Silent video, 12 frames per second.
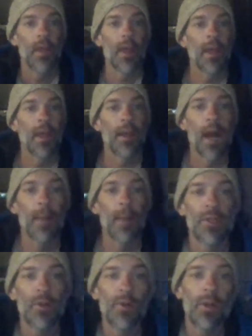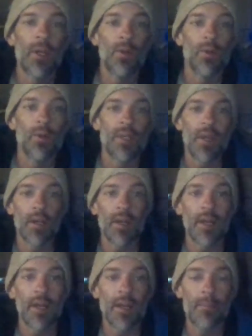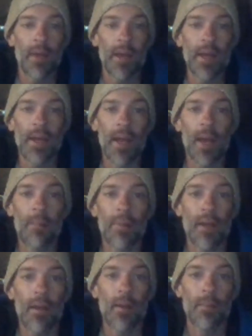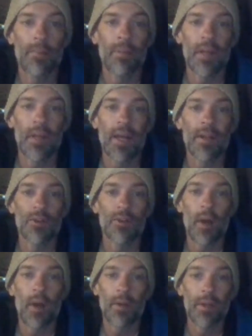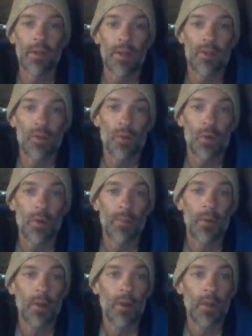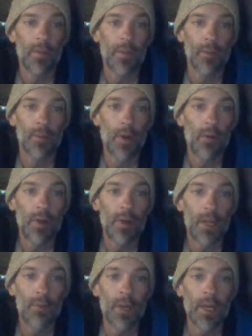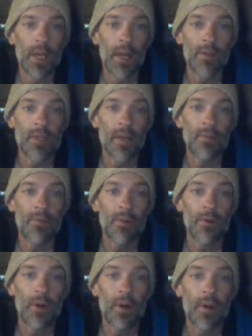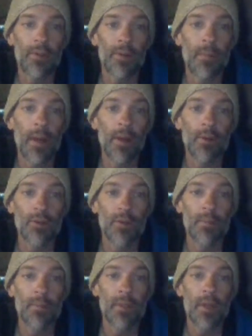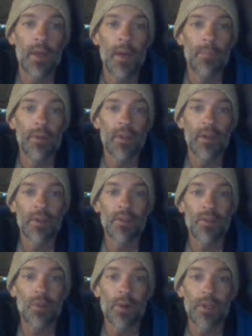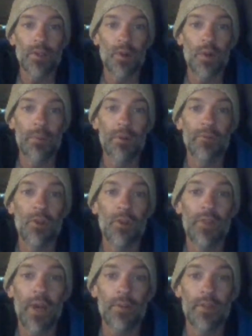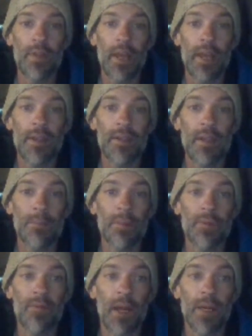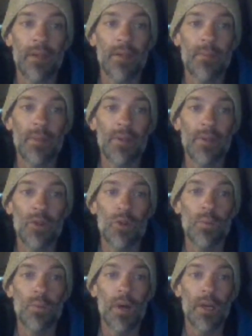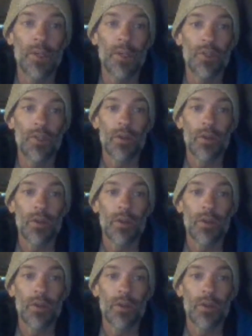And Opportunity was done in by an epic, planet-shrouding dust storm. The rover had ridden out several other maelstroms, but the historic storm of 2018 provided to be too much.